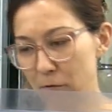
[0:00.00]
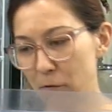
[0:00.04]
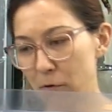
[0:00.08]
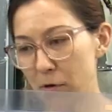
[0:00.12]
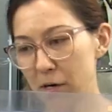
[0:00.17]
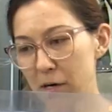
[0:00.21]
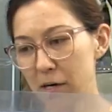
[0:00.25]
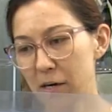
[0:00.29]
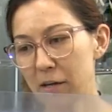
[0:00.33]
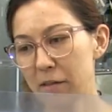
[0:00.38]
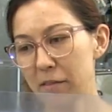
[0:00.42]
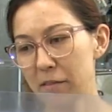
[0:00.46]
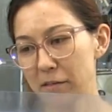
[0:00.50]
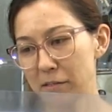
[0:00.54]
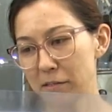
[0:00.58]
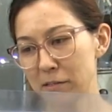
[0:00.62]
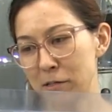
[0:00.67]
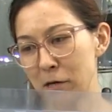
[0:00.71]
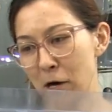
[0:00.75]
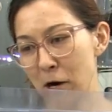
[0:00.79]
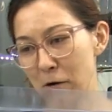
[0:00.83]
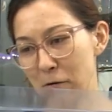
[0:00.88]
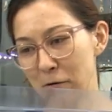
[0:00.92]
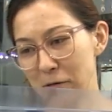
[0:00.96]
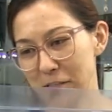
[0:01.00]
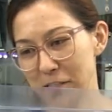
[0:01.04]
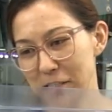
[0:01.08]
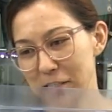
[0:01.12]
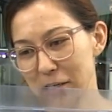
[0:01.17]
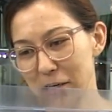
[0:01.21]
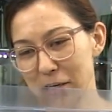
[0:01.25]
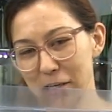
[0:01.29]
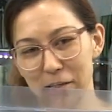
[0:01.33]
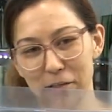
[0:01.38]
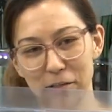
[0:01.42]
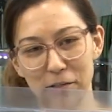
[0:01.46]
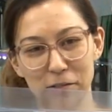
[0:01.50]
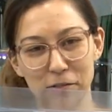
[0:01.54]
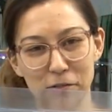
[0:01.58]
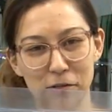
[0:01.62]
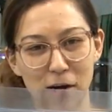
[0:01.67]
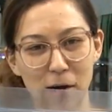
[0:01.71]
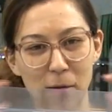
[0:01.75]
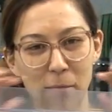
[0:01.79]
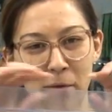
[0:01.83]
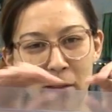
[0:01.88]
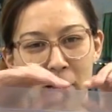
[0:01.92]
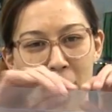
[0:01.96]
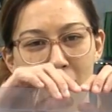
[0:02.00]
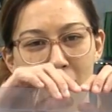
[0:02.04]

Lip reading: for the Star Wars trailer to drop.